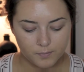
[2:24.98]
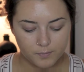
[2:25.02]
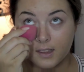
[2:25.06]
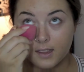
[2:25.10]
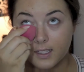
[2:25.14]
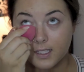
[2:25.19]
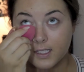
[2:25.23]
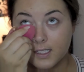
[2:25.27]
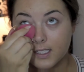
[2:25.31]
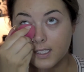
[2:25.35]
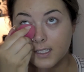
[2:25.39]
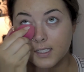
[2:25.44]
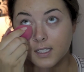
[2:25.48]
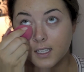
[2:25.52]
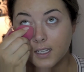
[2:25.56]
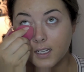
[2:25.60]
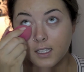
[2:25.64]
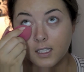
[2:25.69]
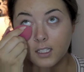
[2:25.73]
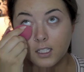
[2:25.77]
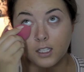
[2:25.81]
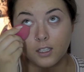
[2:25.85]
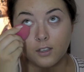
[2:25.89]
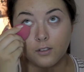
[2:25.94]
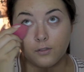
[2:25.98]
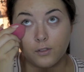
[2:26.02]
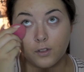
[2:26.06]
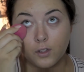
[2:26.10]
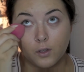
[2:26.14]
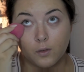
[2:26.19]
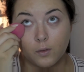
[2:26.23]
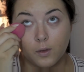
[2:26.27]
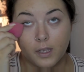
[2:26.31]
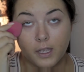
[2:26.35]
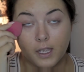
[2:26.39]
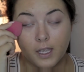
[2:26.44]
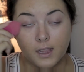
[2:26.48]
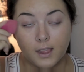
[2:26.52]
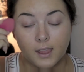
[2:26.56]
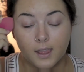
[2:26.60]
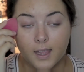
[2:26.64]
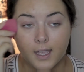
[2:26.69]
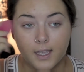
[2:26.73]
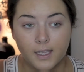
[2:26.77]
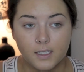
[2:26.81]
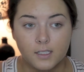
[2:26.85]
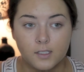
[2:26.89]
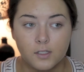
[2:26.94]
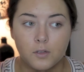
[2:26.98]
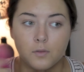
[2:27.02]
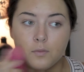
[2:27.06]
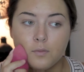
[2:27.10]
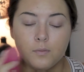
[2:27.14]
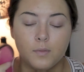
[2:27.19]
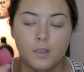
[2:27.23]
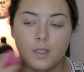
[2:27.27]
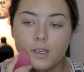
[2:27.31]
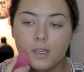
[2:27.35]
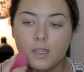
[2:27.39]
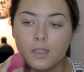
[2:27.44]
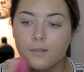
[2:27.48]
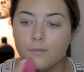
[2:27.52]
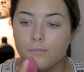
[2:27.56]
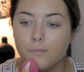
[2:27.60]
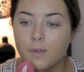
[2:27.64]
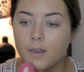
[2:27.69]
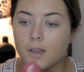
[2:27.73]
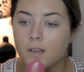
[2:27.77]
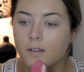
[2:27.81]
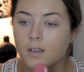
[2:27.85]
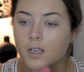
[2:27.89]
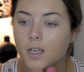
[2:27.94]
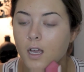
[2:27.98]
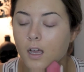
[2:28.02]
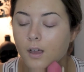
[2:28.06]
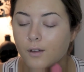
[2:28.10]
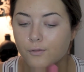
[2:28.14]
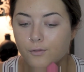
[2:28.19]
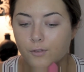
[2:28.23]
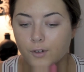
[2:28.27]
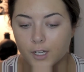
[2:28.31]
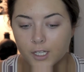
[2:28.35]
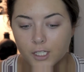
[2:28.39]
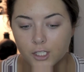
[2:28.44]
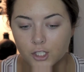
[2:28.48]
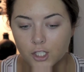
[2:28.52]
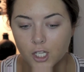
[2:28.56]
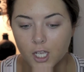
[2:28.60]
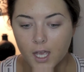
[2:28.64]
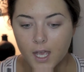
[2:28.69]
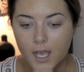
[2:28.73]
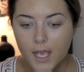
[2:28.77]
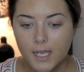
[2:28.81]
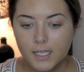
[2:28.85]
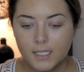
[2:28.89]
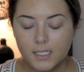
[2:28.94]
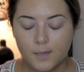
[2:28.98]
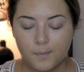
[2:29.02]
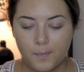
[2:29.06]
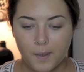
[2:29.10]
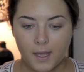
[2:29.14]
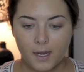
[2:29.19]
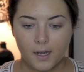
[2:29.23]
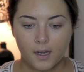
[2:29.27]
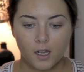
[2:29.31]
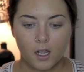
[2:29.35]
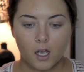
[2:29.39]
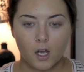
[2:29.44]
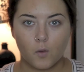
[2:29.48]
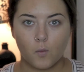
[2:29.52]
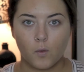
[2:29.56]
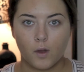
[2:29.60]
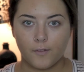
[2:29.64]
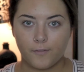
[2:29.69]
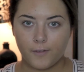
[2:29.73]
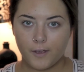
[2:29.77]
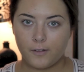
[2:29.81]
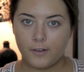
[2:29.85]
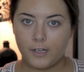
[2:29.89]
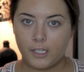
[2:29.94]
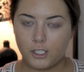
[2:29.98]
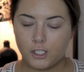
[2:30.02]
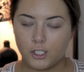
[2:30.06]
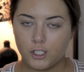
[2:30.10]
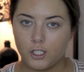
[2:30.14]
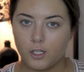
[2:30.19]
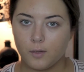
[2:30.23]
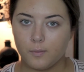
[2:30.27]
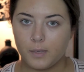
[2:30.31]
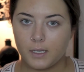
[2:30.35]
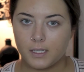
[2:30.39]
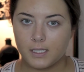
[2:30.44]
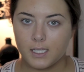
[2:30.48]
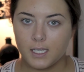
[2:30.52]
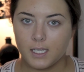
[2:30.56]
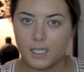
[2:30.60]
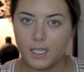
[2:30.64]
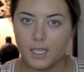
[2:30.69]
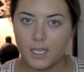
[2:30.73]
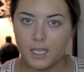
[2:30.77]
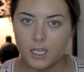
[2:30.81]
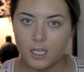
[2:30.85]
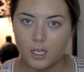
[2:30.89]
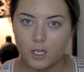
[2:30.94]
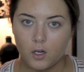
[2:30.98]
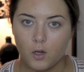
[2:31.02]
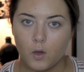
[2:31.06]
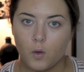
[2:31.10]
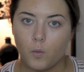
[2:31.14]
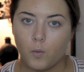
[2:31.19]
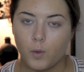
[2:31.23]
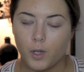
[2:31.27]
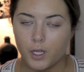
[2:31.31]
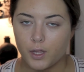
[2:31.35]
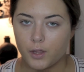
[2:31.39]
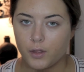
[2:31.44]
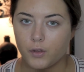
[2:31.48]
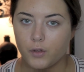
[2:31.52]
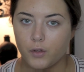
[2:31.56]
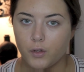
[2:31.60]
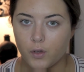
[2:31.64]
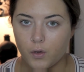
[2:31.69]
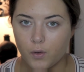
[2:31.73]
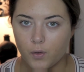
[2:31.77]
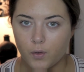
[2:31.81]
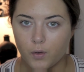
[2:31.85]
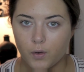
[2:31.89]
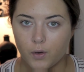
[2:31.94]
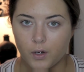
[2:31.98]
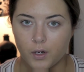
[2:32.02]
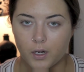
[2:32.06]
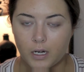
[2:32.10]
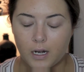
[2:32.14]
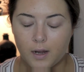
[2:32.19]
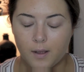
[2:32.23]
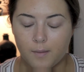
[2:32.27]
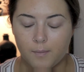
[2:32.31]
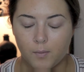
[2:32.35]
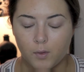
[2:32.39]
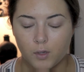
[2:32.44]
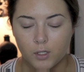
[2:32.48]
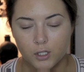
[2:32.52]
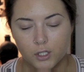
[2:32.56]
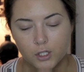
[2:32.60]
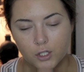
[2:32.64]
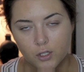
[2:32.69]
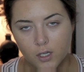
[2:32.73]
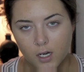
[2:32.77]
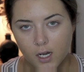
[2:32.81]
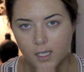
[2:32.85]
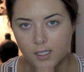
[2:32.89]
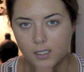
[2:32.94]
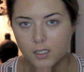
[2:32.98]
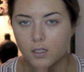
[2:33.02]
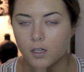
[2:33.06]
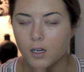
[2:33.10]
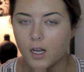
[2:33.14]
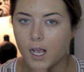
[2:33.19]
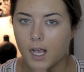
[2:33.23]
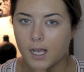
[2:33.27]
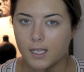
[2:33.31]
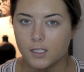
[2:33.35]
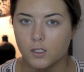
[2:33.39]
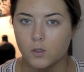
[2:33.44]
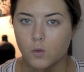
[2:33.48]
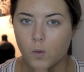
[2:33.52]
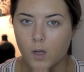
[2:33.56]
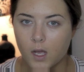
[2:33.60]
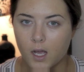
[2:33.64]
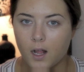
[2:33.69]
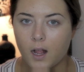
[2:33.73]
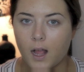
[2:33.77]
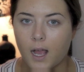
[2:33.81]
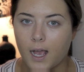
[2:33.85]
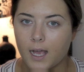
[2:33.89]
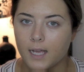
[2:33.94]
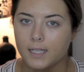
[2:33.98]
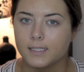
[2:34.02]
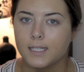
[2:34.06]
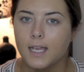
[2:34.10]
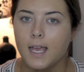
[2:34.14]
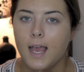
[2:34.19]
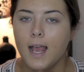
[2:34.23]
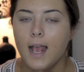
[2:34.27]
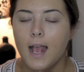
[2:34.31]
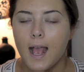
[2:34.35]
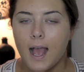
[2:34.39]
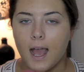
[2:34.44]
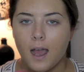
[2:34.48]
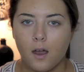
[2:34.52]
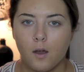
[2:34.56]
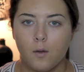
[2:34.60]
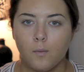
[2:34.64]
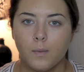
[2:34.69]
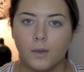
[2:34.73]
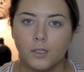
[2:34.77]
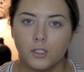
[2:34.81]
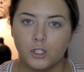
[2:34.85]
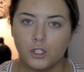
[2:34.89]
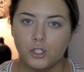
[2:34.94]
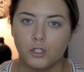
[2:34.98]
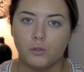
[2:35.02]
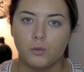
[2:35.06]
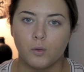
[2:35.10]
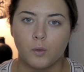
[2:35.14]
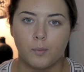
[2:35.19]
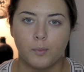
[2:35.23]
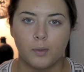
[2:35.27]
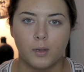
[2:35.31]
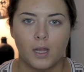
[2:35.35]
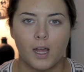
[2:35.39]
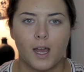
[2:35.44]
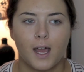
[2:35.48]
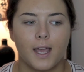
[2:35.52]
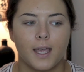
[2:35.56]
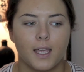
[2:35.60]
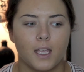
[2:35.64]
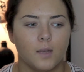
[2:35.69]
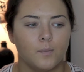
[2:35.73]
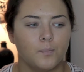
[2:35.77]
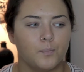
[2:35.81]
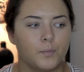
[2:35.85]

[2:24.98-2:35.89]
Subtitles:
This is going to give you a light to medium coverage depending on what foundation you're mixing in with your moisturizer, as well as how much you apply.